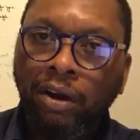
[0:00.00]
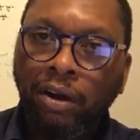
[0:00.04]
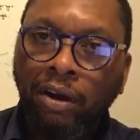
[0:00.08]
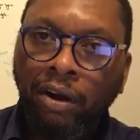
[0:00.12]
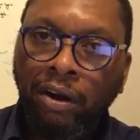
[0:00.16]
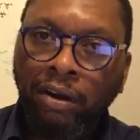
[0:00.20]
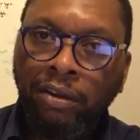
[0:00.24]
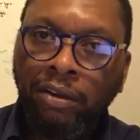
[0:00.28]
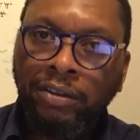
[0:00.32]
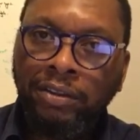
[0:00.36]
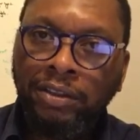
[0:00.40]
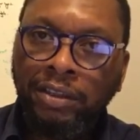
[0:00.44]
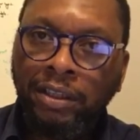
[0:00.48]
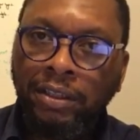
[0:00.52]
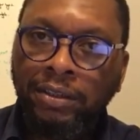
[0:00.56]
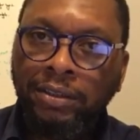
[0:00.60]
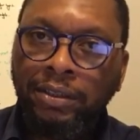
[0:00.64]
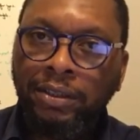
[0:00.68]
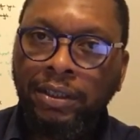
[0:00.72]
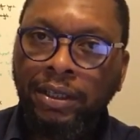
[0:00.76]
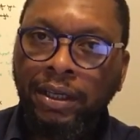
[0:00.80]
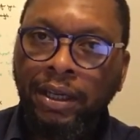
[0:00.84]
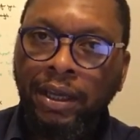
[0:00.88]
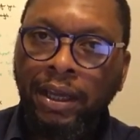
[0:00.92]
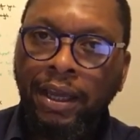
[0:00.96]

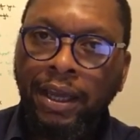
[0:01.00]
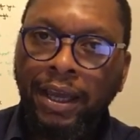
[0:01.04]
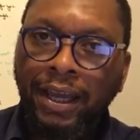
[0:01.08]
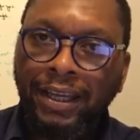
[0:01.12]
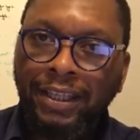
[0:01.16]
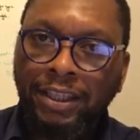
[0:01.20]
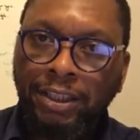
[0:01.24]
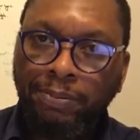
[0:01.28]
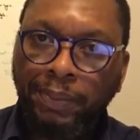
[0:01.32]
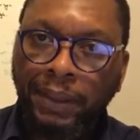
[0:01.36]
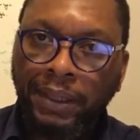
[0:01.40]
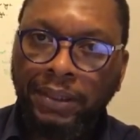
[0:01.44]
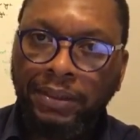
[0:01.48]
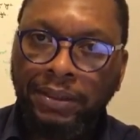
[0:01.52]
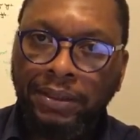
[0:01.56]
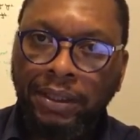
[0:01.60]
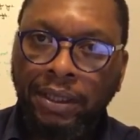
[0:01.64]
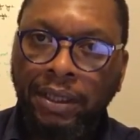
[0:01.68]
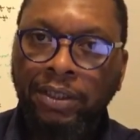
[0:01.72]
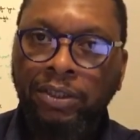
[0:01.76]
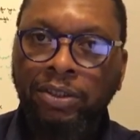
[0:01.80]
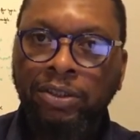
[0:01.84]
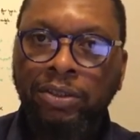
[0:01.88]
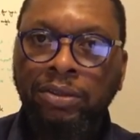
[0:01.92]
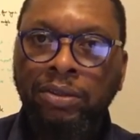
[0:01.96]
urgent
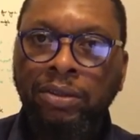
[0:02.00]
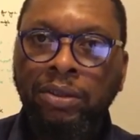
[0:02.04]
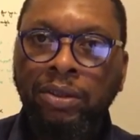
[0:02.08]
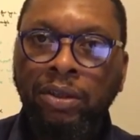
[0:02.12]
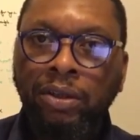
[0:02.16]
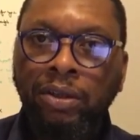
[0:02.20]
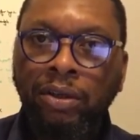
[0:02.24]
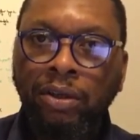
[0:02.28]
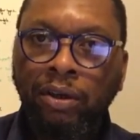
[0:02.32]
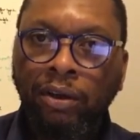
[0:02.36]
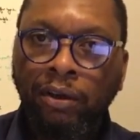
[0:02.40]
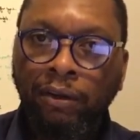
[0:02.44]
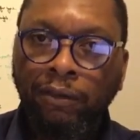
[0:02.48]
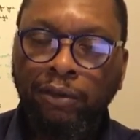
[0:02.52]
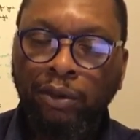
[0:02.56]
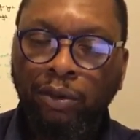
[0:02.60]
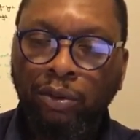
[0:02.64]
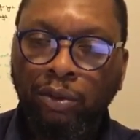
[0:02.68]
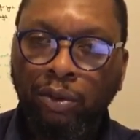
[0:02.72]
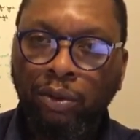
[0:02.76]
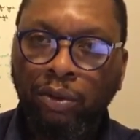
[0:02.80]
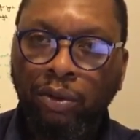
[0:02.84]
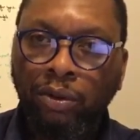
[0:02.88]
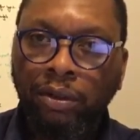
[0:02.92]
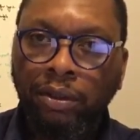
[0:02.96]
expectation of the
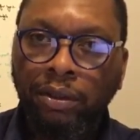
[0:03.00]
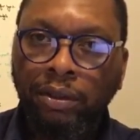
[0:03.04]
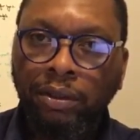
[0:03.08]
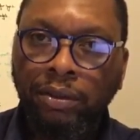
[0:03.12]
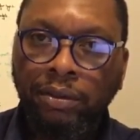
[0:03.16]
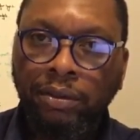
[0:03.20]
Lord.